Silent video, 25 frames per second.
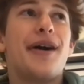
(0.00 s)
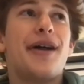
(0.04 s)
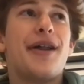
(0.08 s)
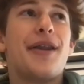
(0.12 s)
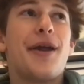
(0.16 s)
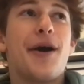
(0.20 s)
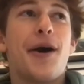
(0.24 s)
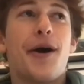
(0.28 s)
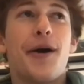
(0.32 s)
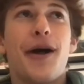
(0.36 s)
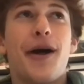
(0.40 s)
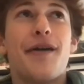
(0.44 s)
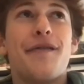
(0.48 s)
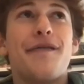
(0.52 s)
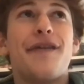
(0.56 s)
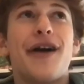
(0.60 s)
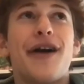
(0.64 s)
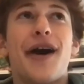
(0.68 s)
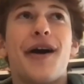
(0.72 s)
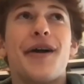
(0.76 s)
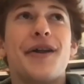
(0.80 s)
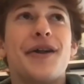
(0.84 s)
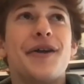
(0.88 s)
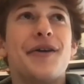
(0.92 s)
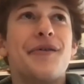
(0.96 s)
have
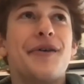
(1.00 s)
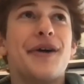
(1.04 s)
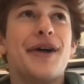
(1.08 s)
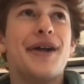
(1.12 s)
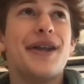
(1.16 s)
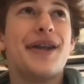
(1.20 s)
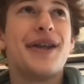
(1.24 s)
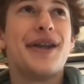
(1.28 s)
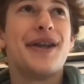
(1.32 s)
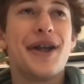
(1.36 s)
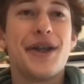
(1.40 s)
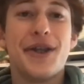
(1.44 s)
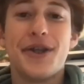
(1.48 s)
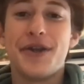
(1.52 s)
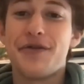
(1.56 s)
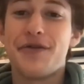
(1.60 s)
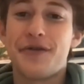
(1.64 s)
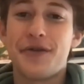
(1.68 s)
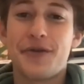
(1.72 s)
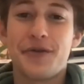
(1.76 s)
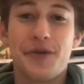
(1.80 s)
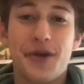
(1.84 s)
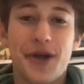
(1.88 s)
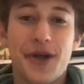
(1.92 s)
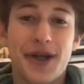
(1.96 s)
value in
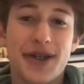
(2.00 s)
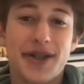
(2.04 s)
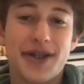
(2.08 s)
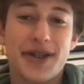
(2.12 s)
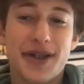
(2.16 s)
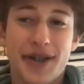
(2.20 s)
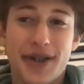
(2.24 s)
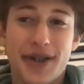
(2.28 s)
different ways.